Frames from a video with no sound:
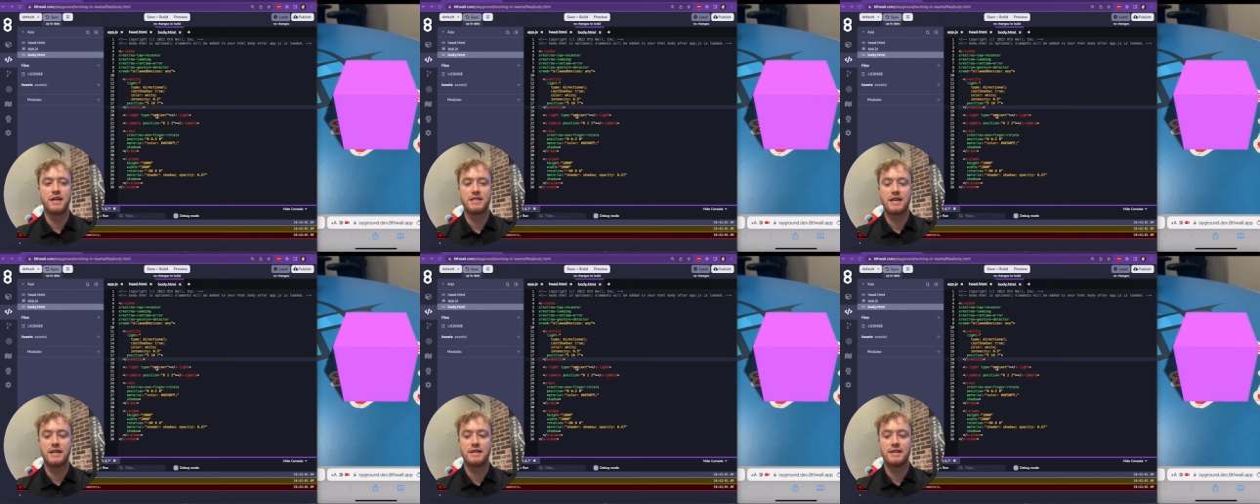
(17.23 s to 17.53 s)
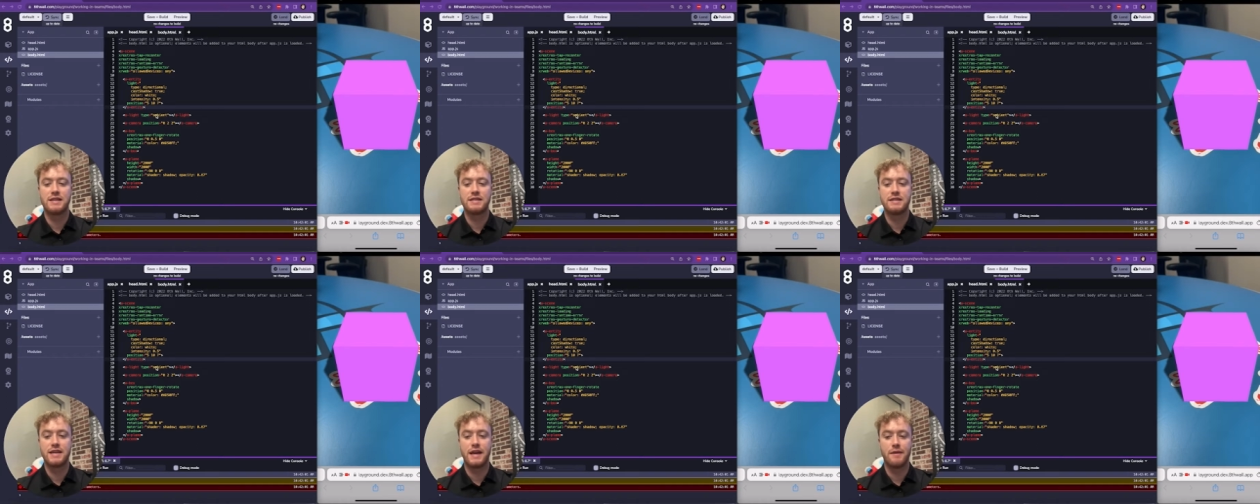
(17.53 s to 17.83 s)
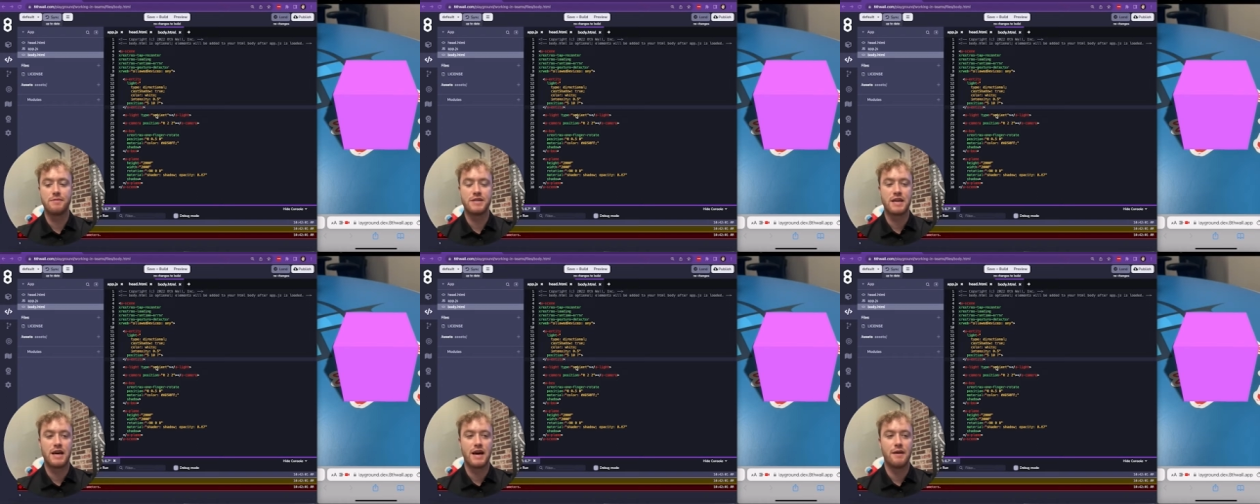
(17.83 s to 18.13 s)
at the same
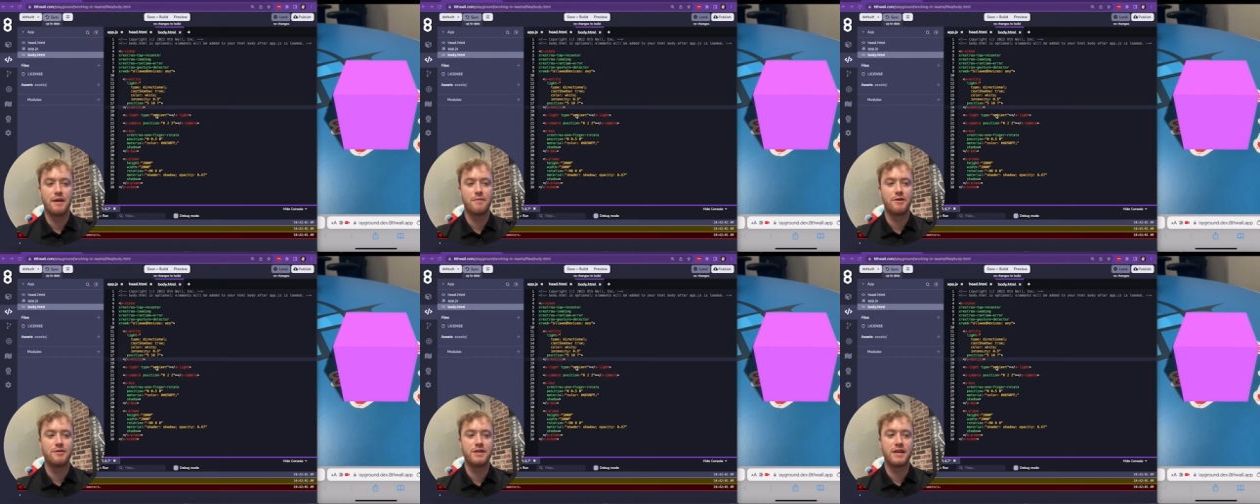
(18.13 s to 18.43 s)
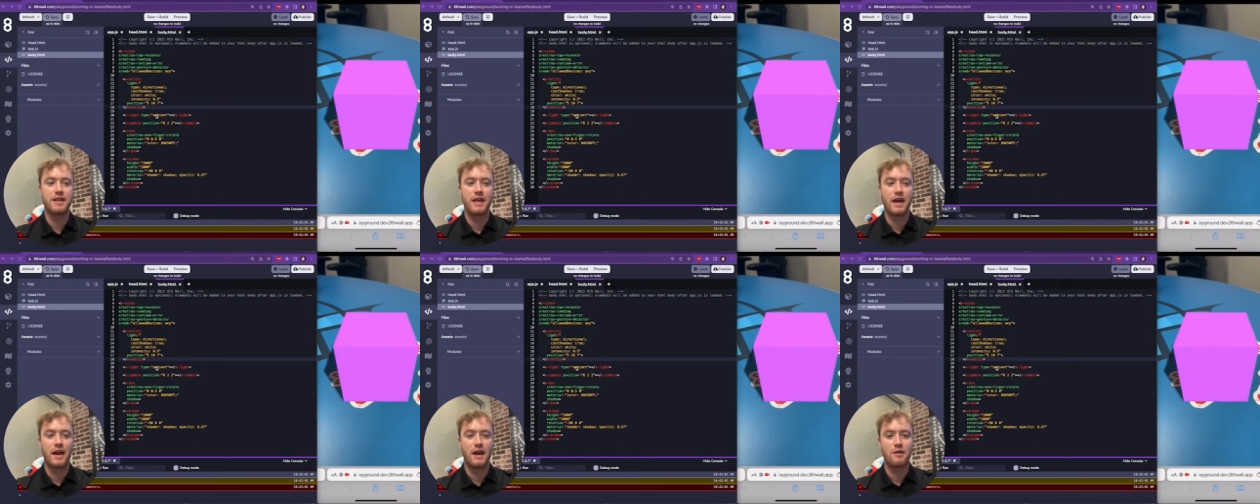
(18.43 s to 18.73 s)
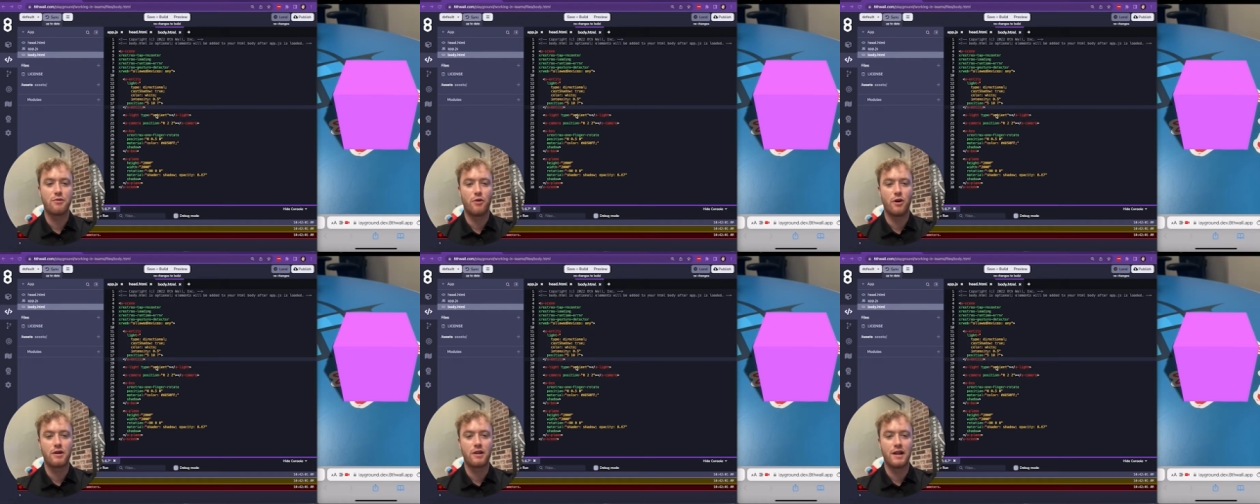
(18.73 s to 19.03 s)
time using the 8th
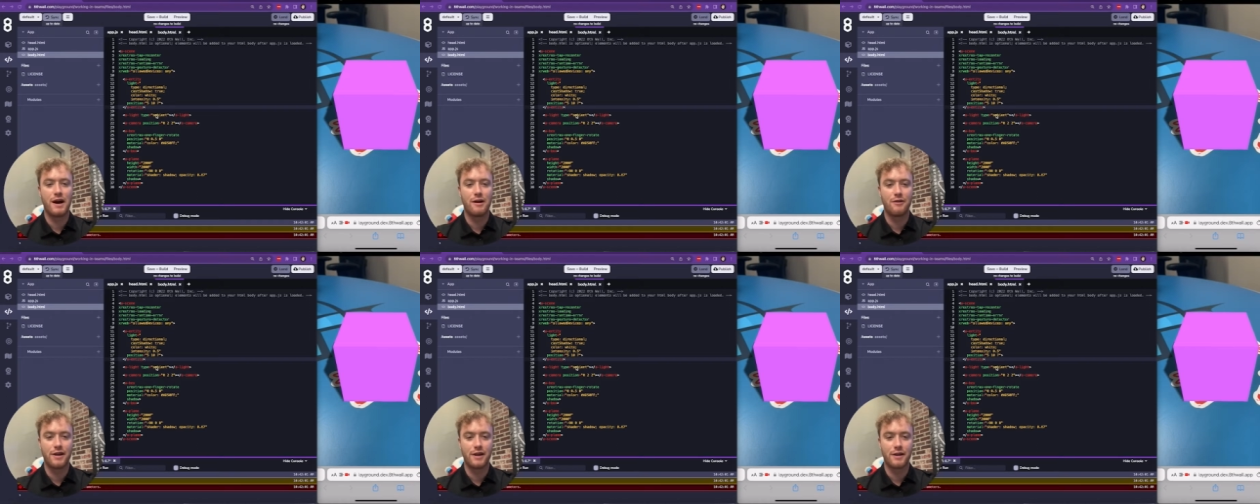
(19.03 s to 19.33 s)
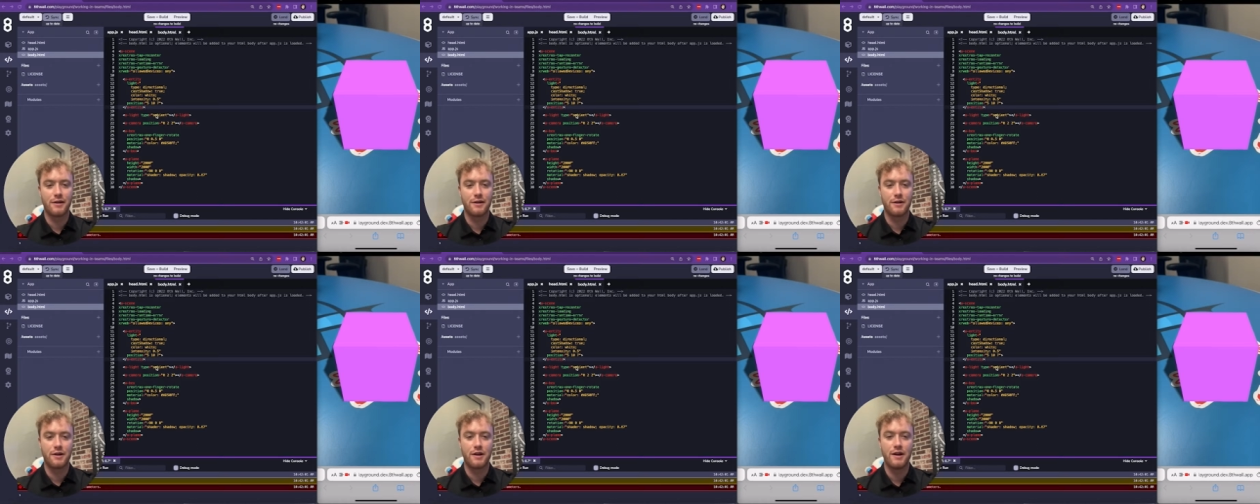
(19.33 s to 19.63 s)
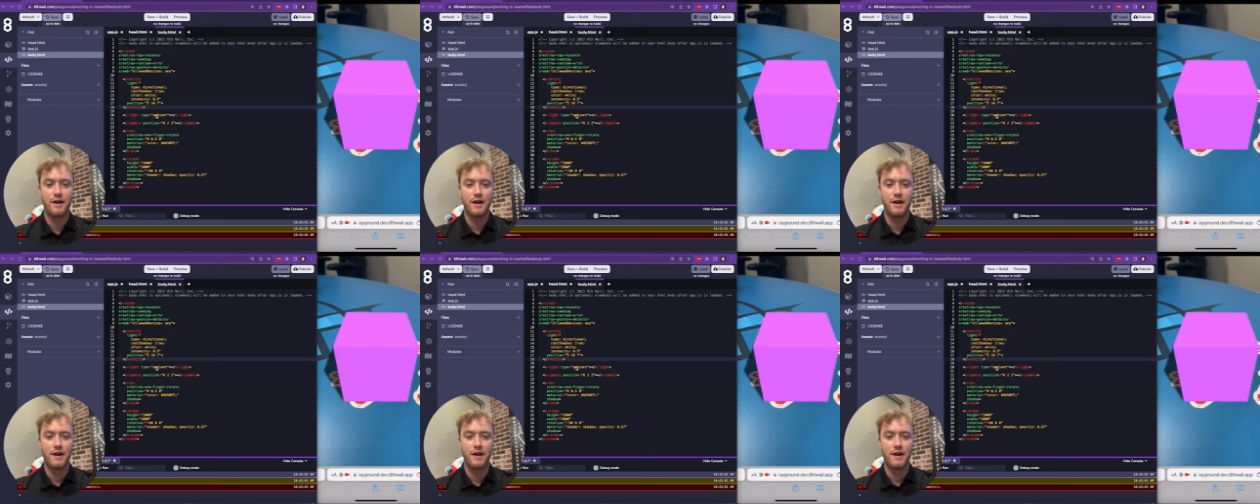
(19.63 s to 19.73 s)
Wall cloud editor,